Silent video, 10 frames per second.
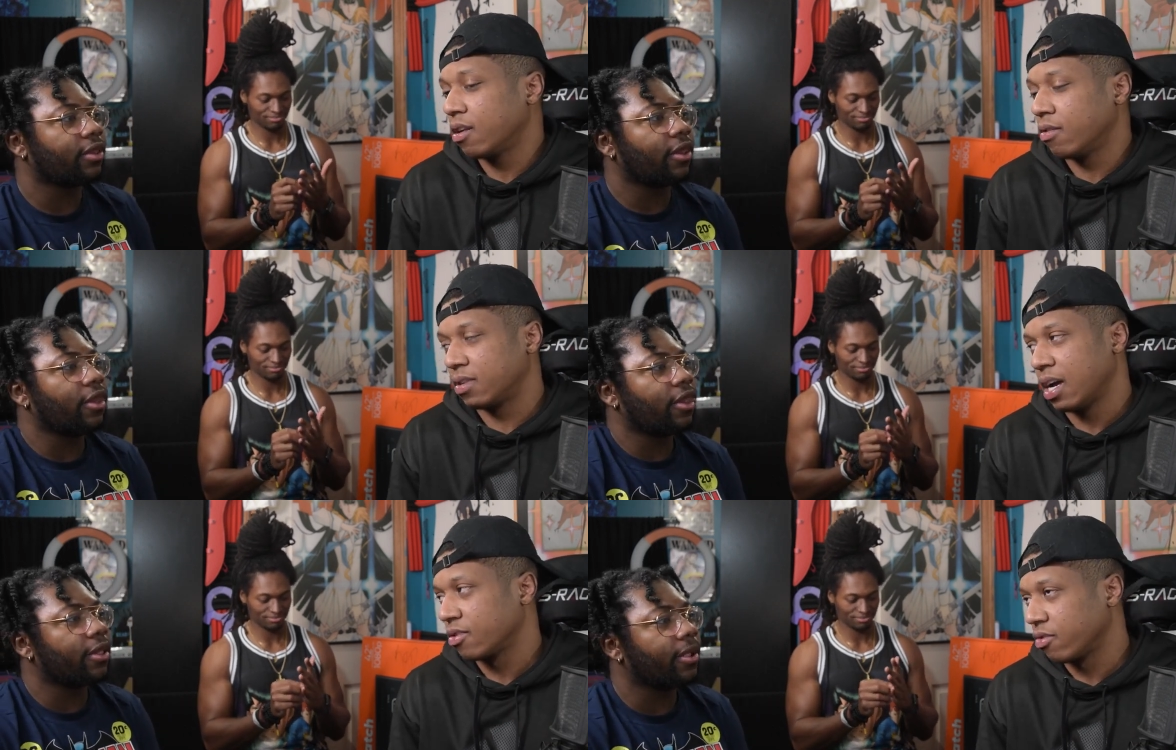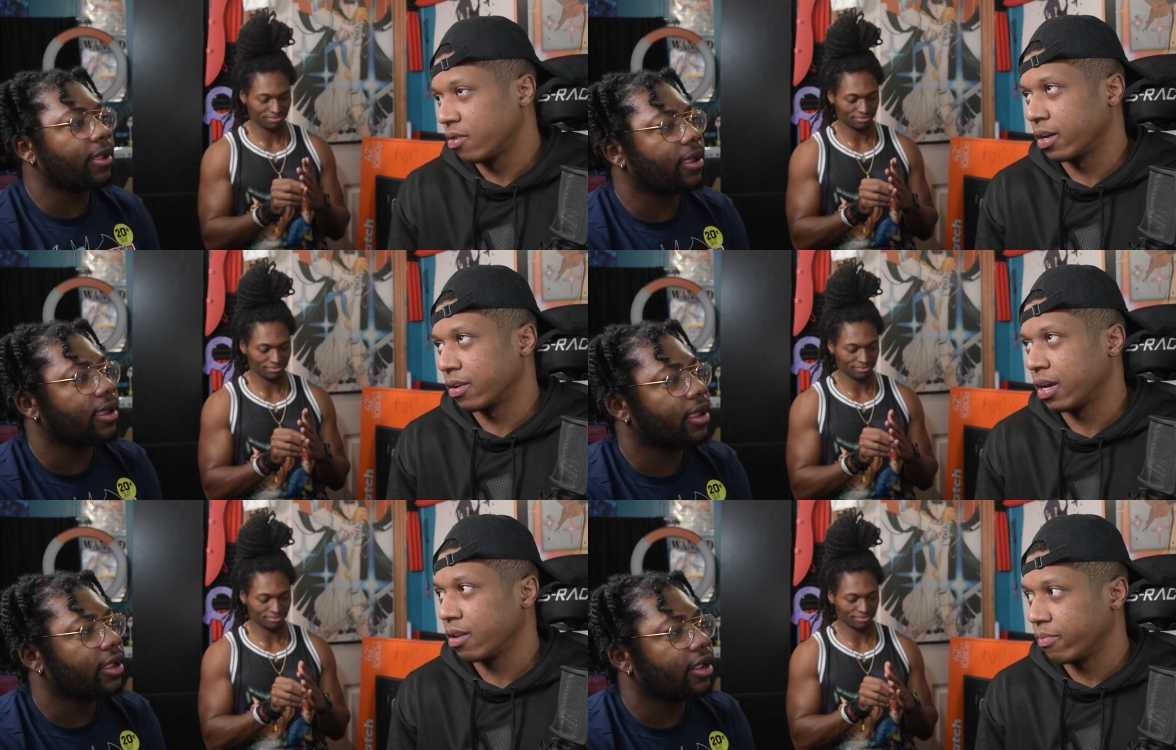Speaker 1: know Tanjiro not
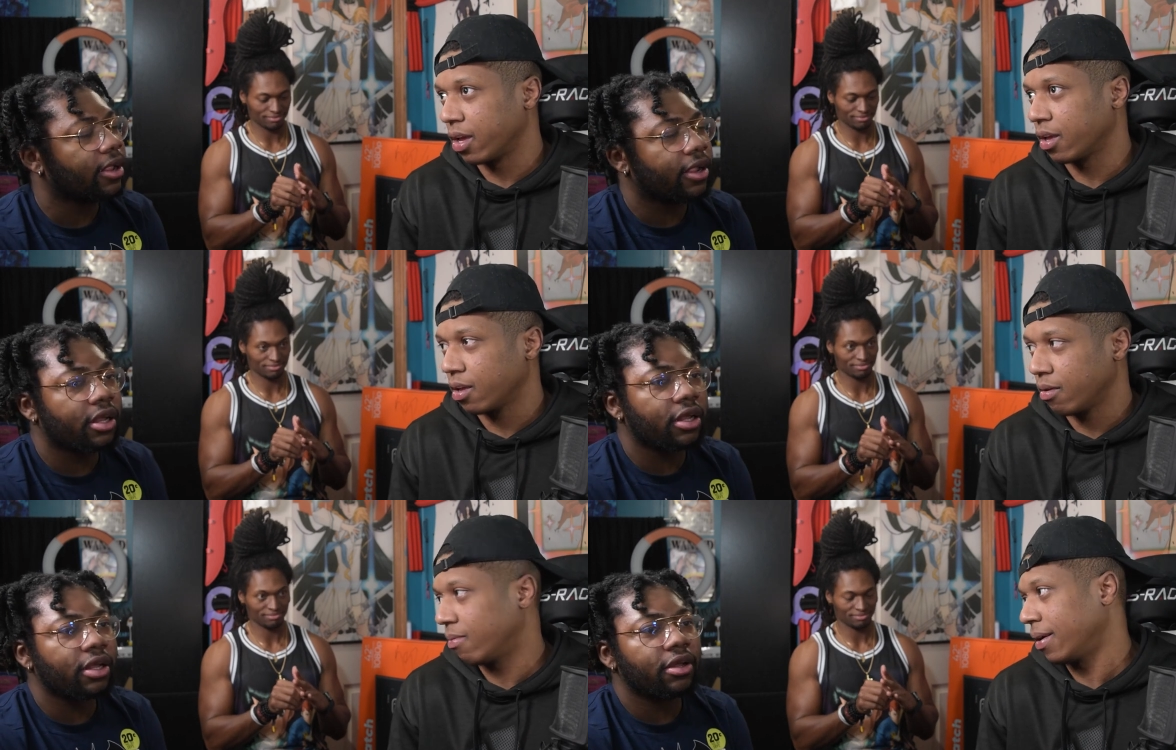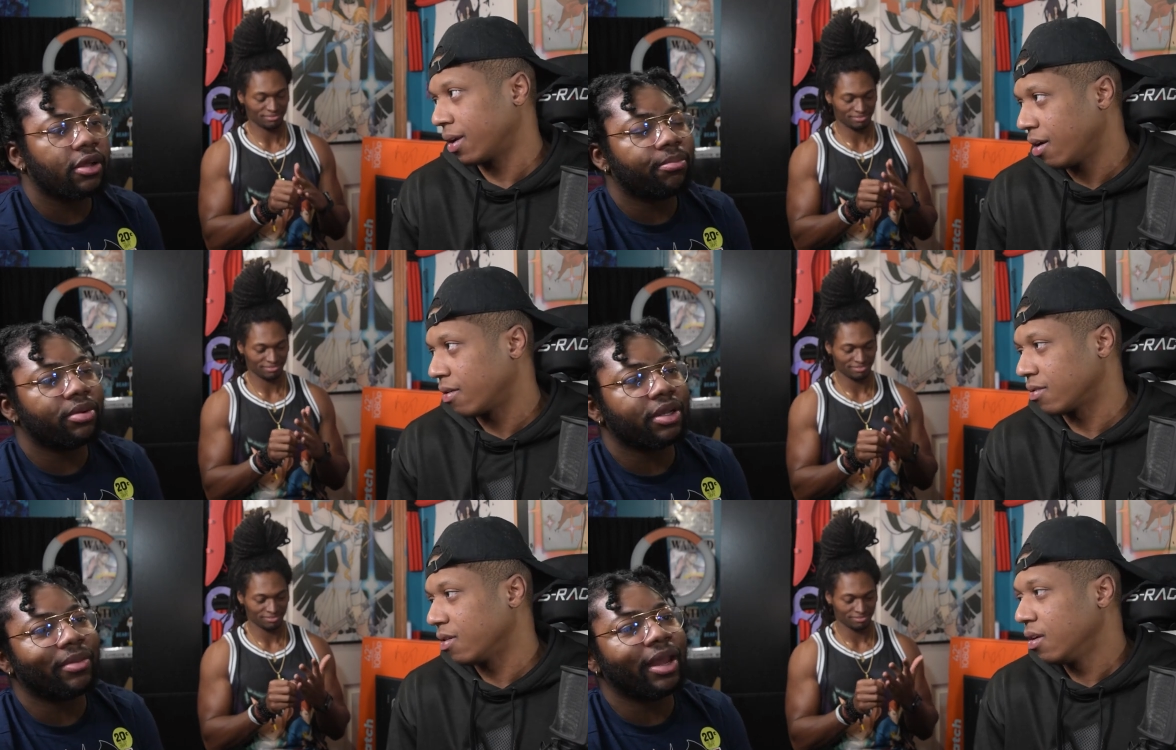gonna die. He main
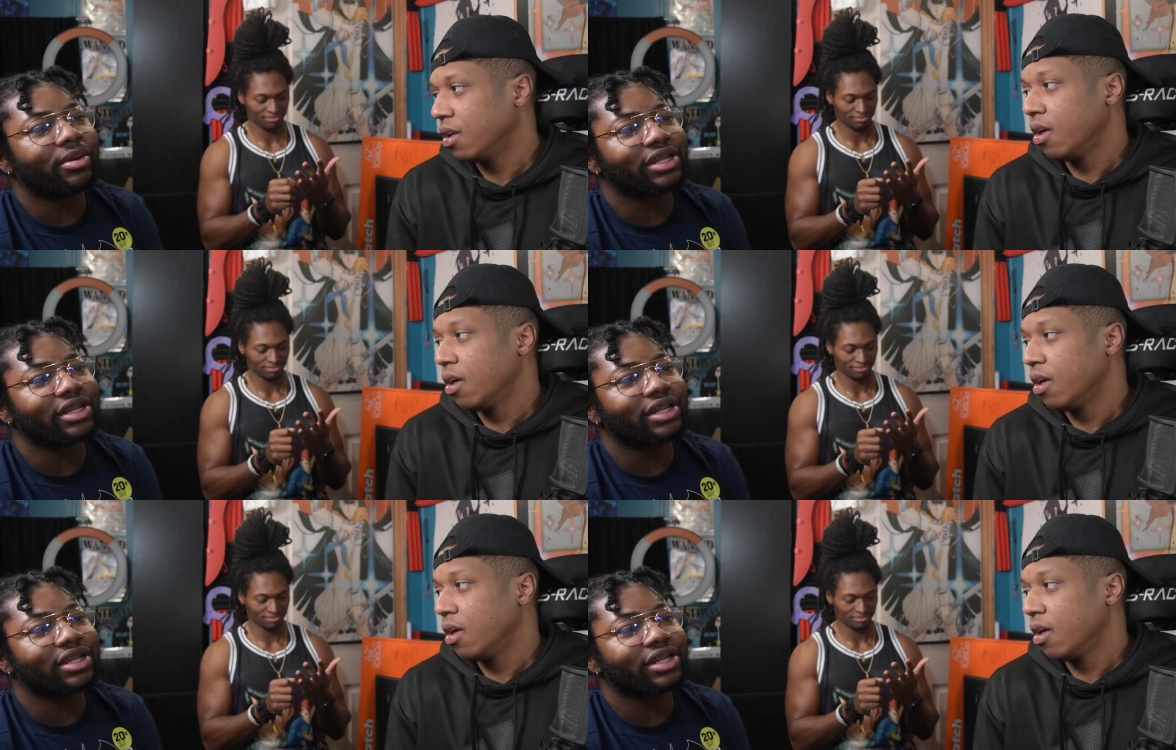character, main